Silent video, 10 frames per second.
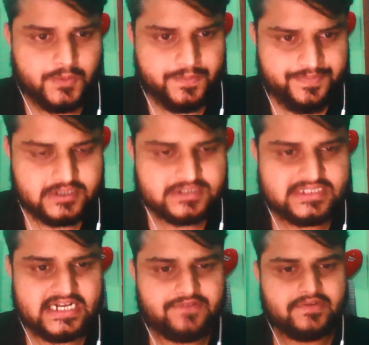because
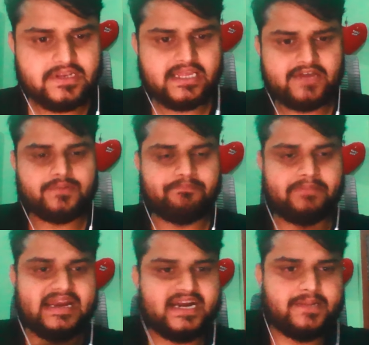that will have a
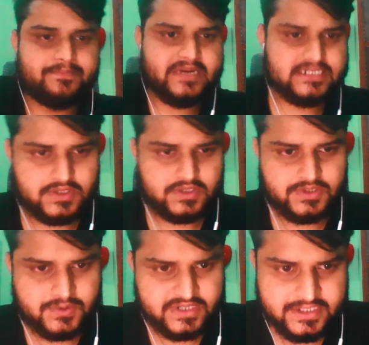bad impact on your
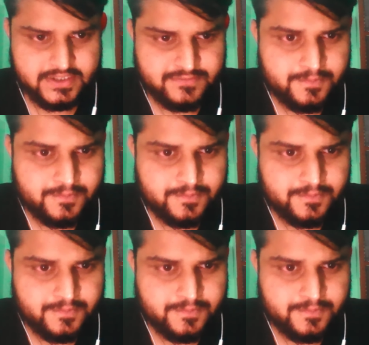interview.